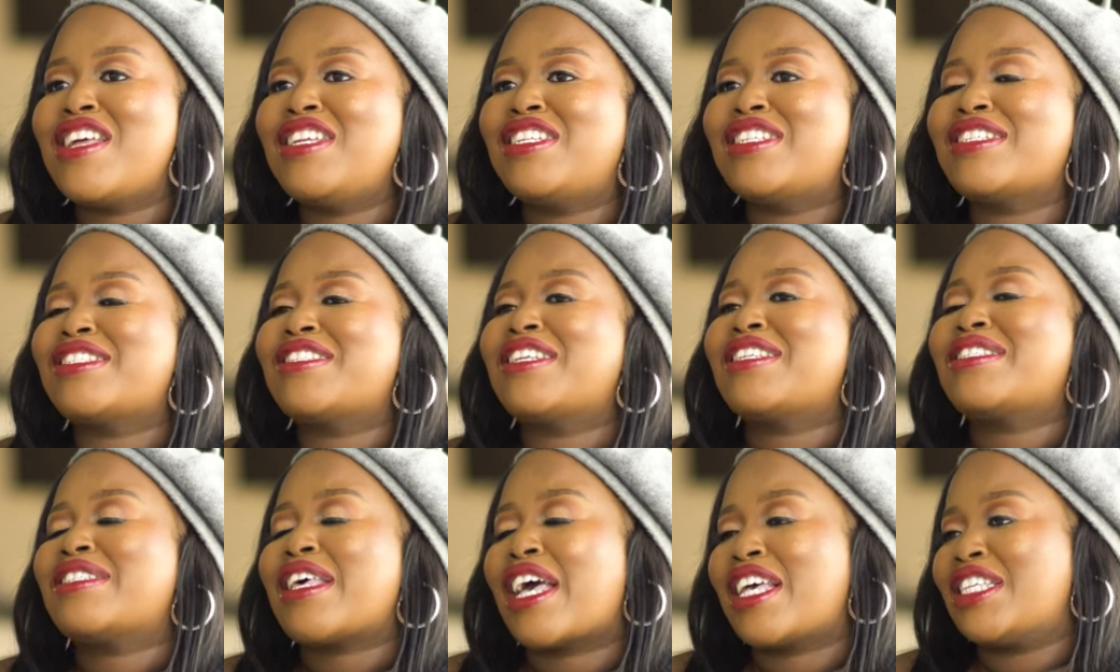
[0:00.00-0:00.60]
then
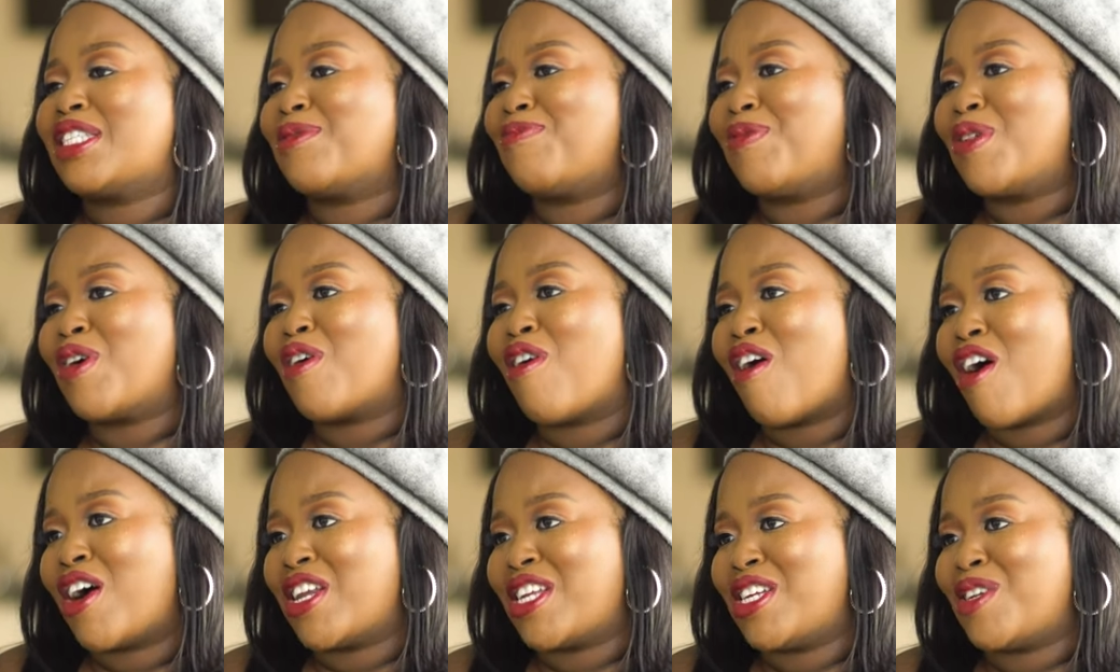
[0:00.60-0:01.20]
just a sizable
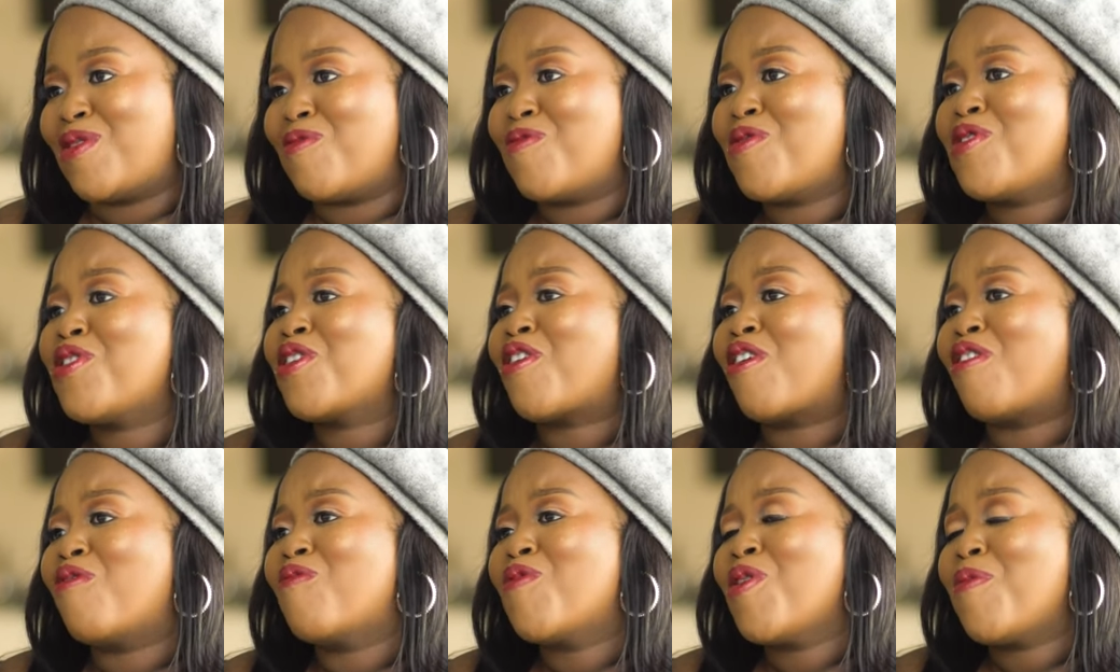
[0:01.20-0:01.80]
garden. We're,
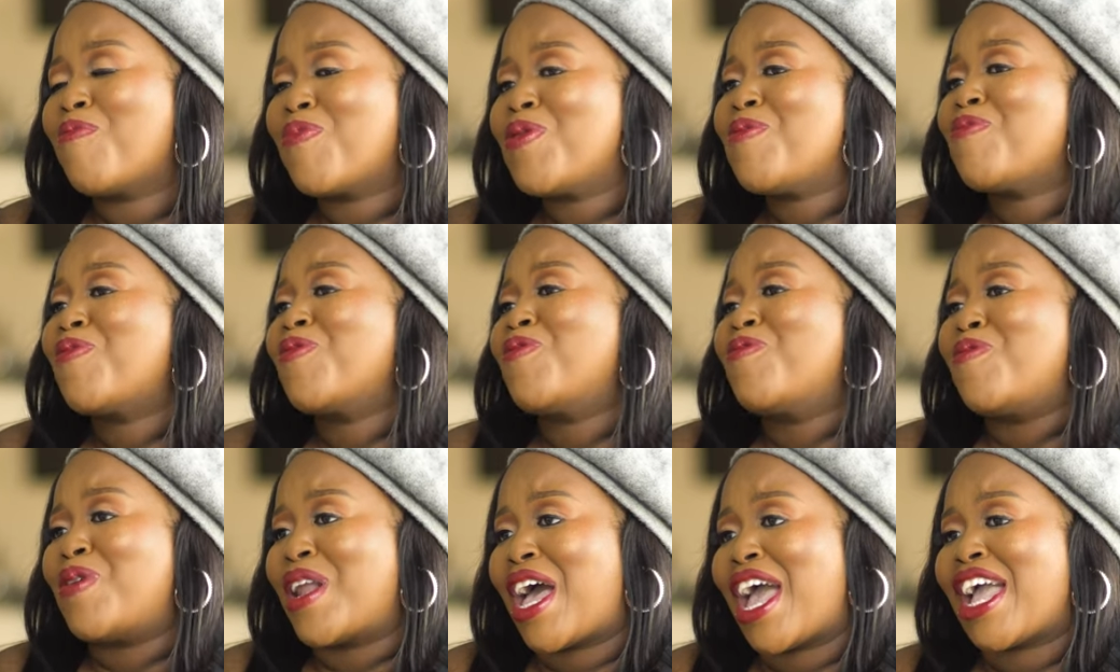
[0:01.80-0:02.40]
we're
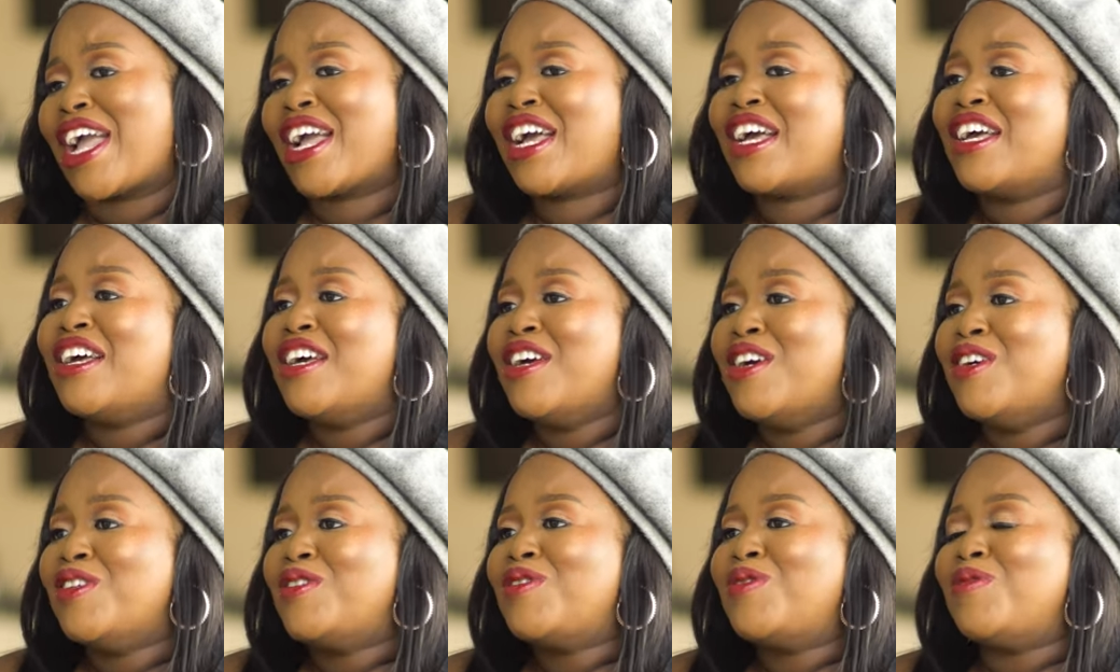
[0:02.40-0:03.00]
people who like
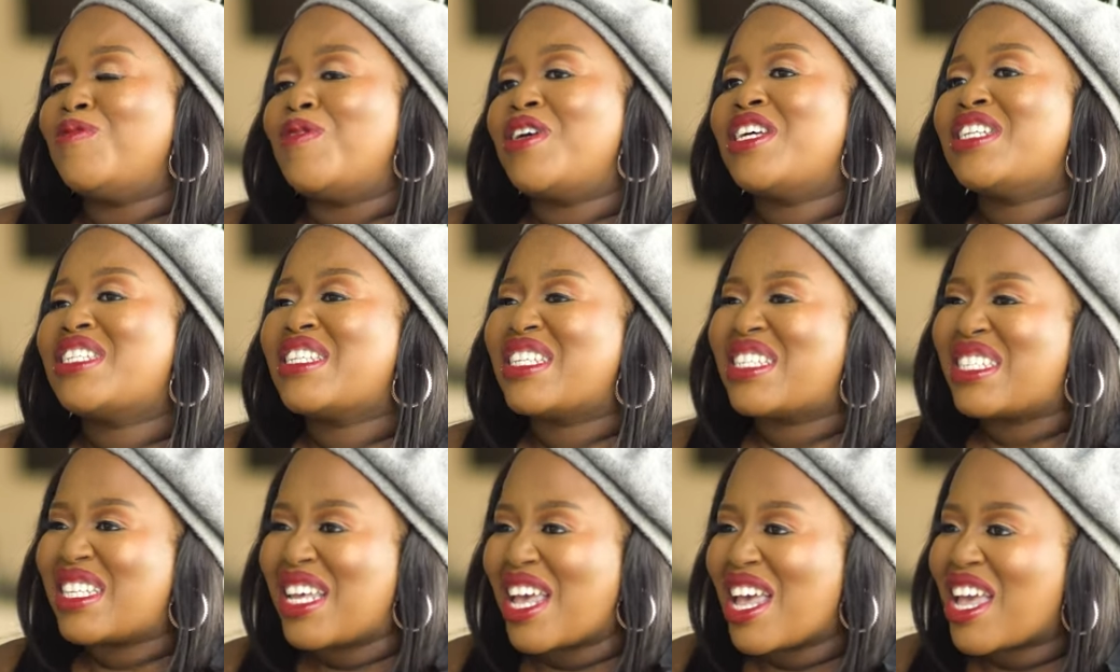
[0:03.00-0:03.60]
to
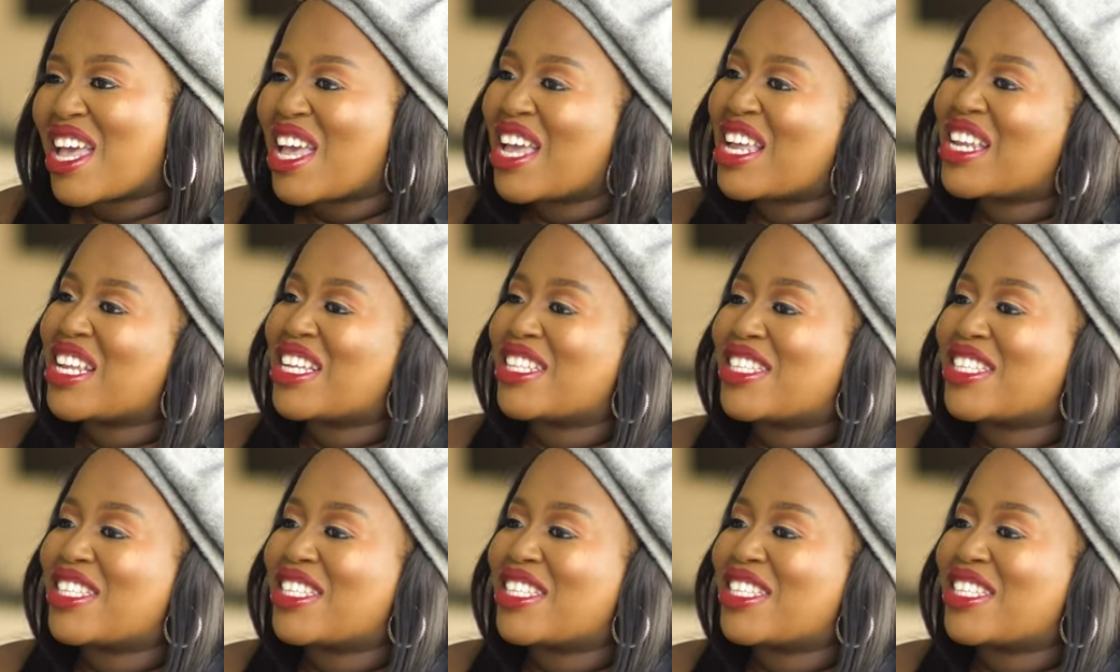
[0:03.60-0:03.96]
entertain,